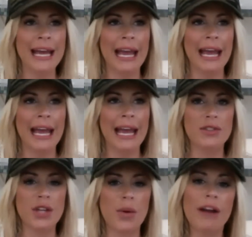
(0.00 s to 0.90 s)

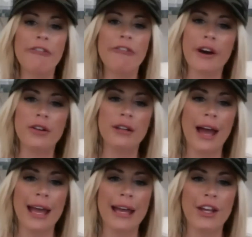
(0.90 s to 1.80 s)
And so I
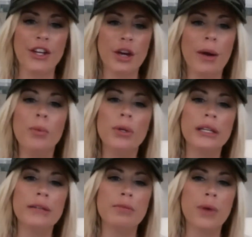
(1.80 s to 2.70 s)
felt like,
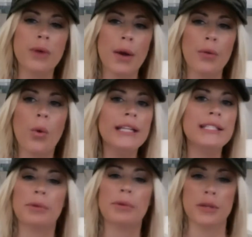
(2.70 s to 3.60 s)
I
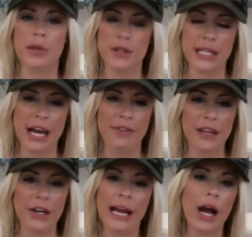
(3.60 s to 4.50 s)
wanted to put the music
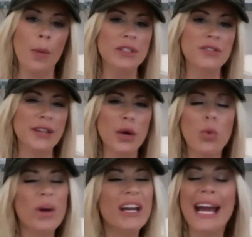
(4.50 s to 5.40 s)
out there, and I almost felt
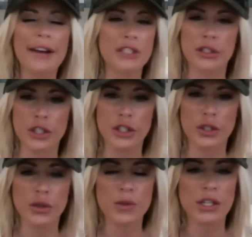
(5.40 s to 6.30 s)
like, what did I have to
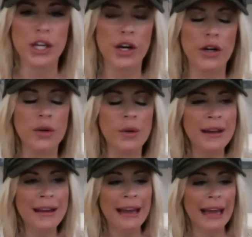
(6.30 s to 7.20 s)
lose,
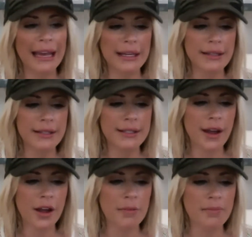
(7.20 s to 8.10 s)
And,
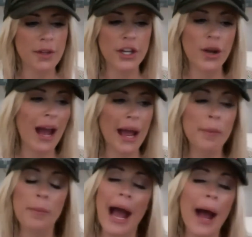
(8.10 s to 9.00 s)

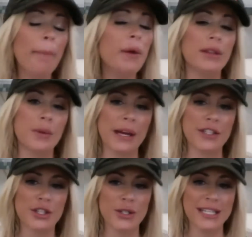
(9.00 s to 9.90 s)
I'm happy with the way
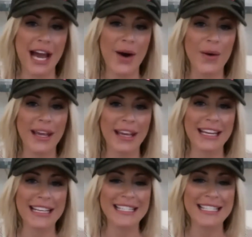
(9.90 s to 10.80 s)
it turned out,
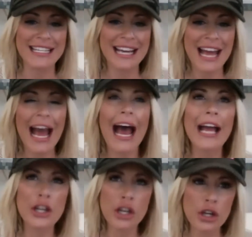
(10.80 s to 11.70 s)
and
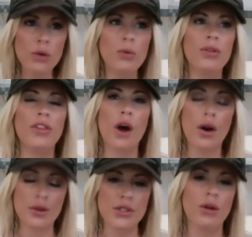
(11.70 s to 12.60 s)
I knew that
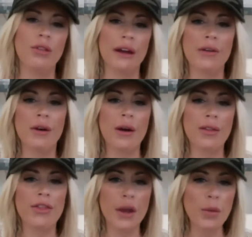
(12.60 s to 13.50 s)
also that
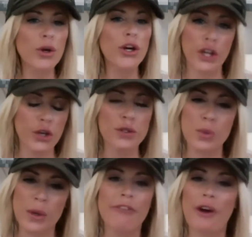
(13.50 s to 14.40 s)
they were going to use
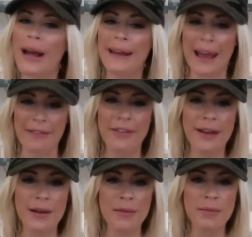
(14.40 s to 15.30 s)
whatever I gave
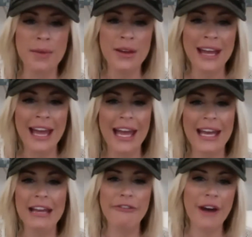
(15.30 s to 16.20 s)
them.
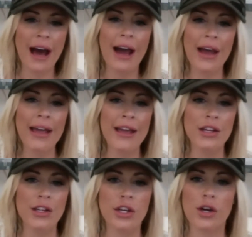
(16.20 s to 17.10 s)
And if
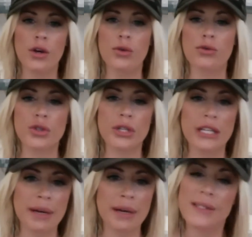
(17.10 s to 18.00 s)
I,
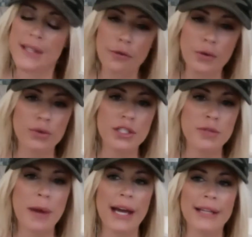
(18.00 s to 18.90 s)
treated myself with
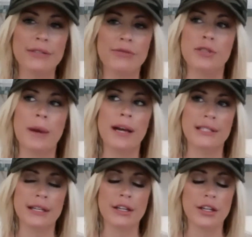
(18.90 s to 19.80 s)
respect and
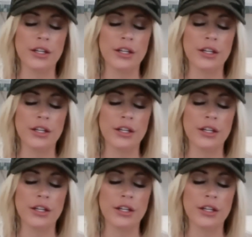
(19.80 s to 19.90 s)
respected,